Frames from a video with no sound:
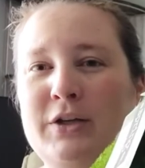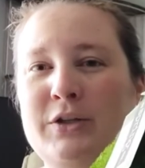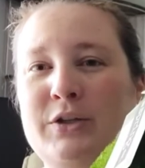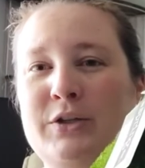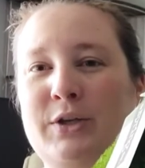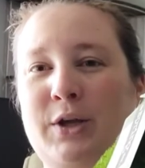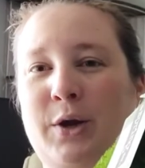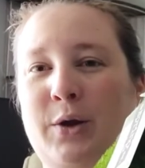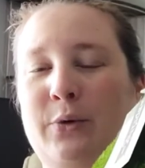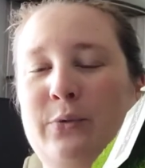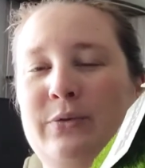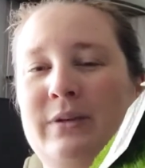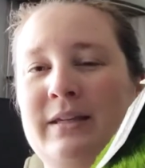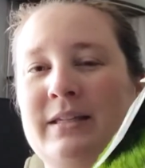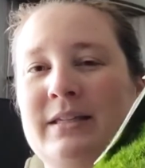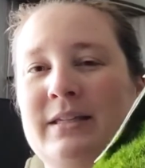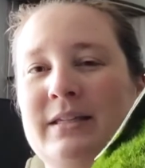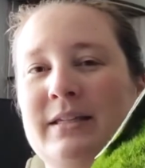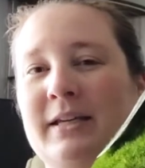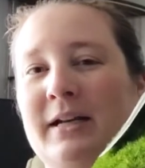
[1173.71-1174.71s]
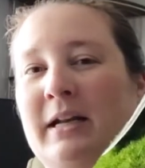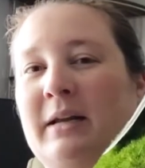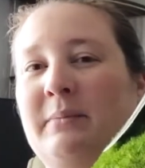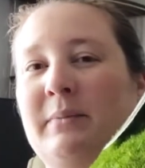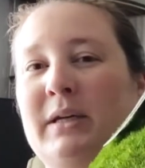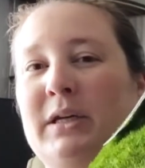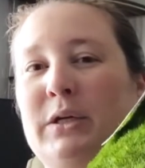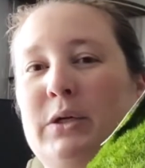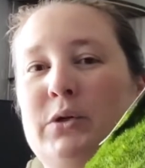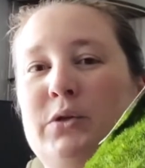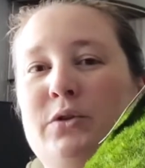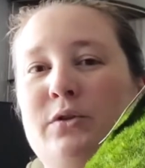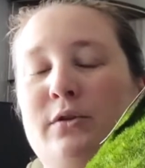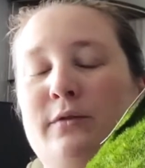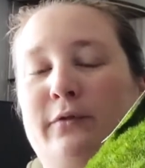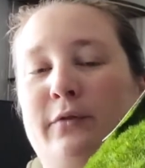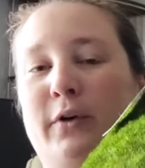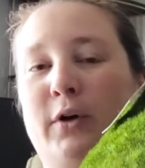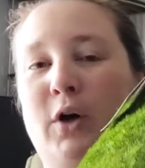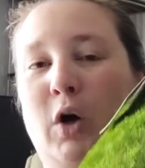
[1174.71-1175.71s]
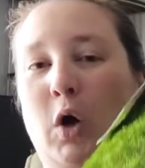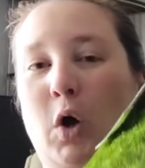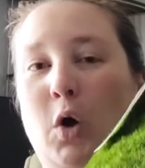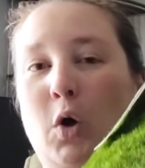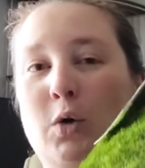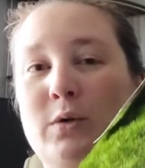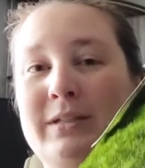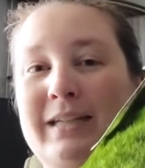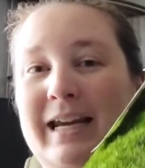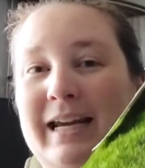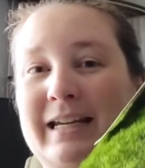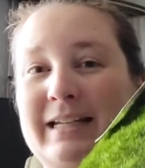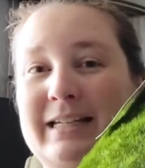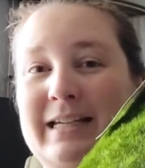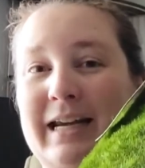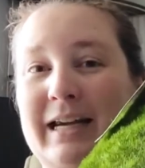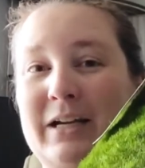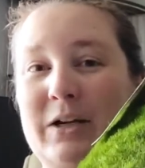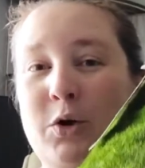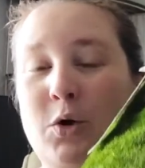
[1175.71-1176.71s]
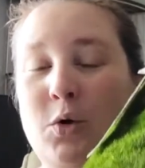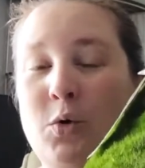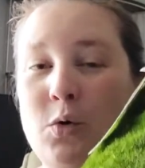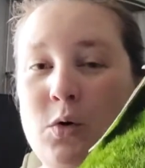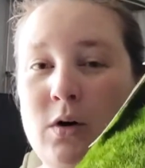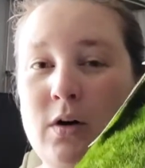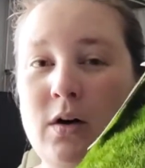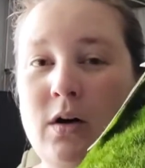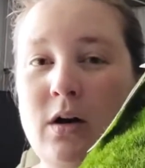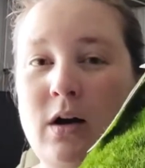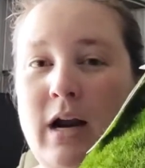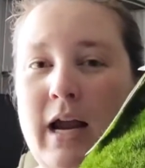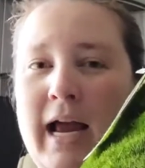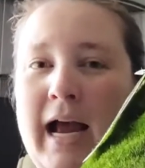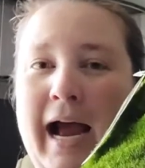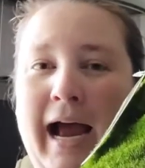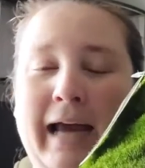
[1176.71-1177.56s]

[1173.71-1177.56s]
So this is going to be used for all day decor.